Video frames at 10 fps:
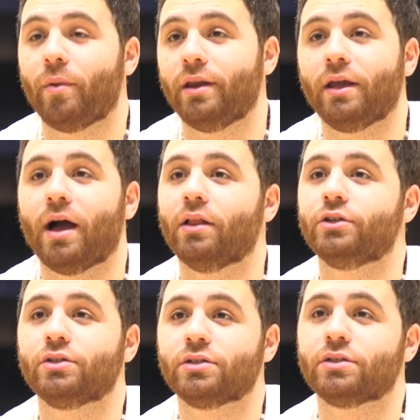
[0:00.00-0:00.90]
any
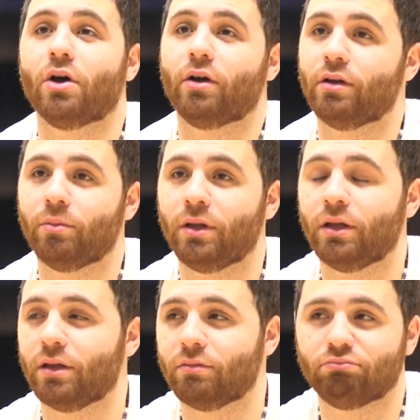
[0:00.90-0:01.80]
colleges talking to
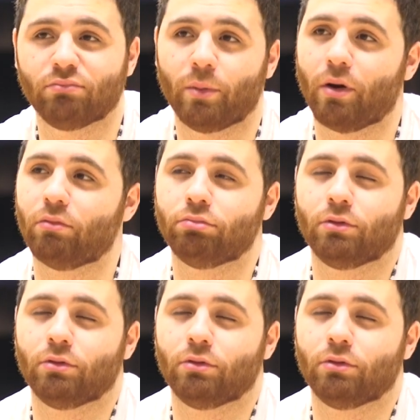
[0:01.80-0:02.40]
me about